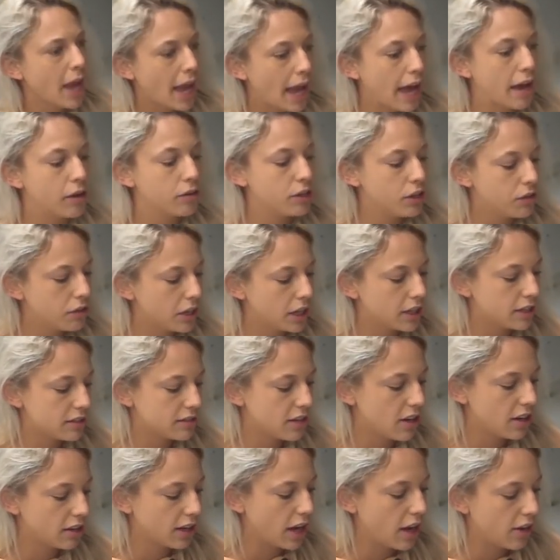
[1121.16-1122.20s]
How you get a
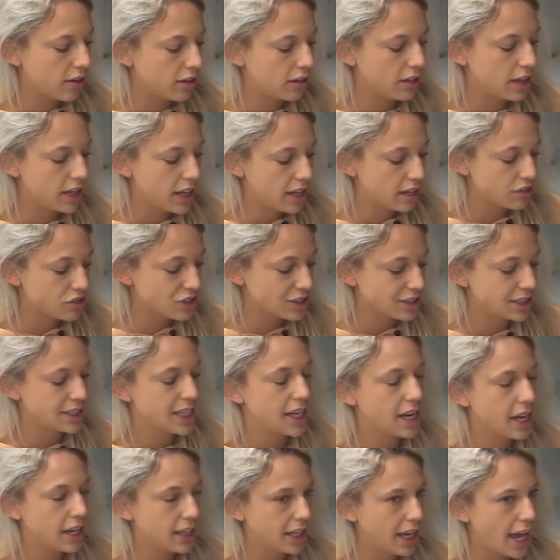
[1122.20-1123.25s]
dog out of the anxious
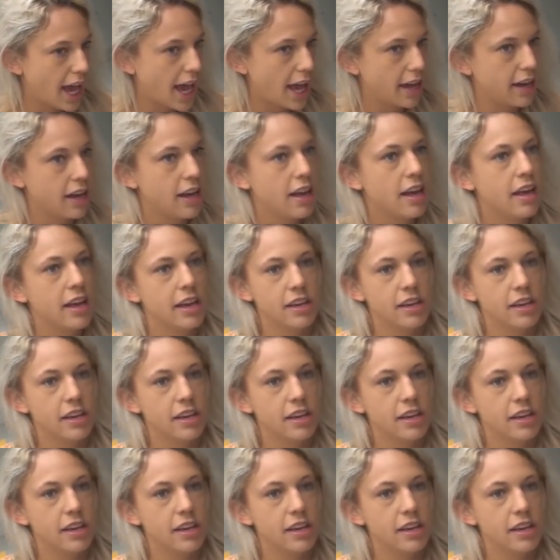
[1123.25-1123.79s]
state again